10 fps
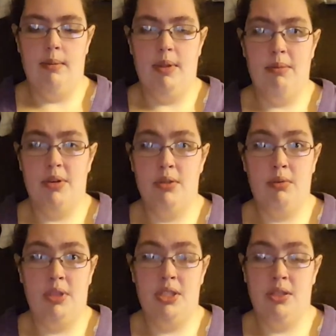They weren't
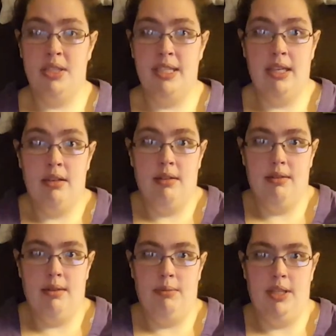totally sure because they
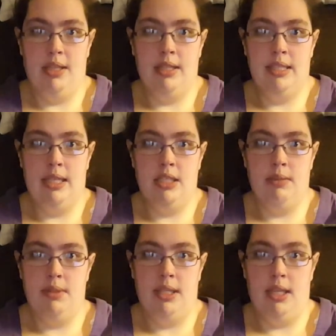couldn't, in the state she
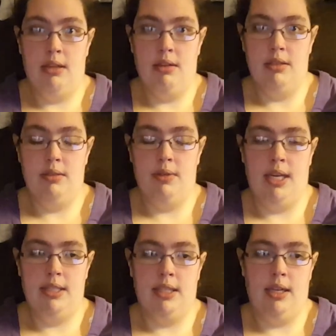was in, they couldn't do a
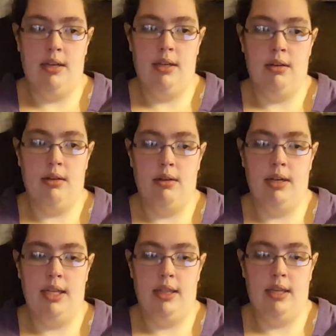CAT scan on her or
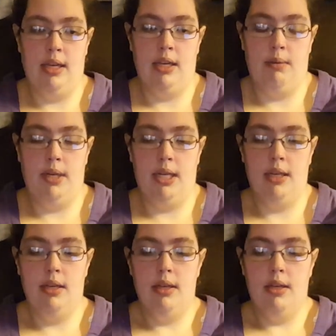anything anyway,
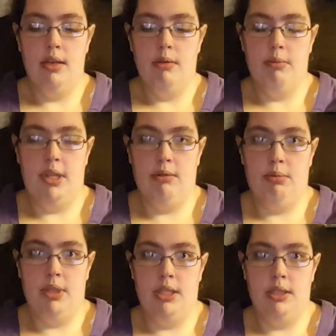but they were
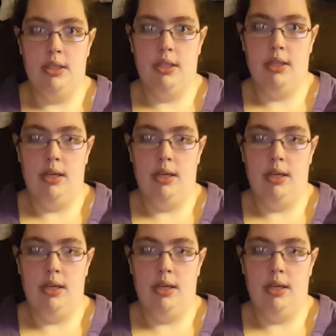pretty sure